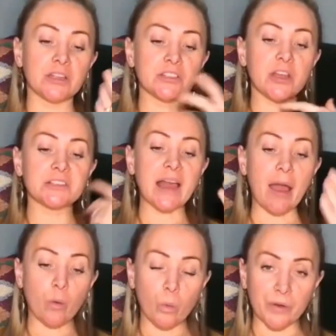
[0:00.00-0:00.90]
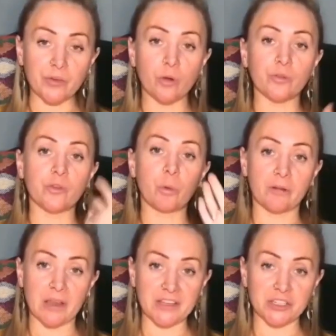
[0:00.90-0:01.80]
turns outward onto
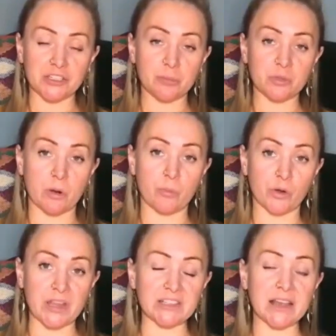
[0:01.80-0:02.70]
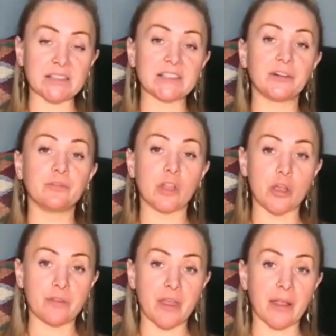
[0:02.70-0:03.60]
our relationship to our bodies. That
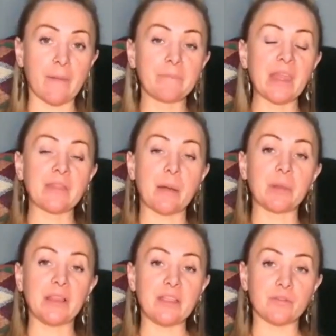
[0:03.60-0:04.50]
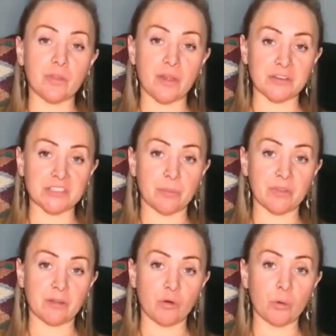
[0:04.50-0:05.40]
self-loathing, that belief that there is
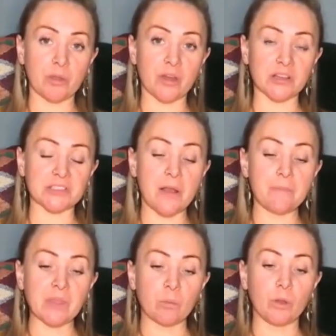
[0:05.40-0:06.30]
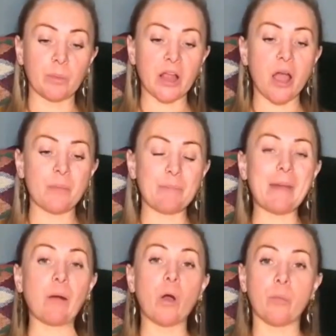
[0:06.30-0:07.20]
something wrong with us, will become
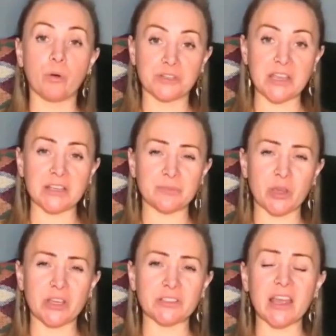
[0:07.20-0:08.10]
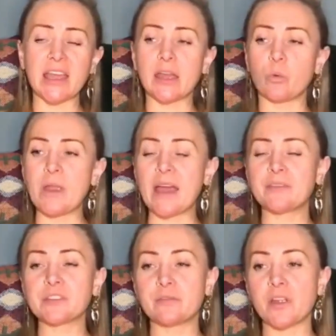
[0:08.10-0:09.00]
about our bodies, because we
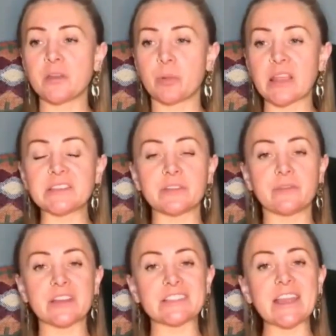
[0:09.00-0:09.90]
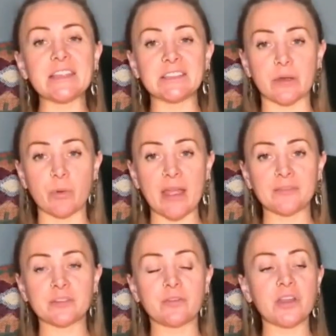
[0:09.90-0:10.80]
have to find a place to fixate it. We
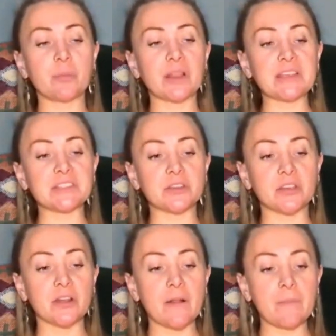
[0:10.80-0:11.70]
have to find a place to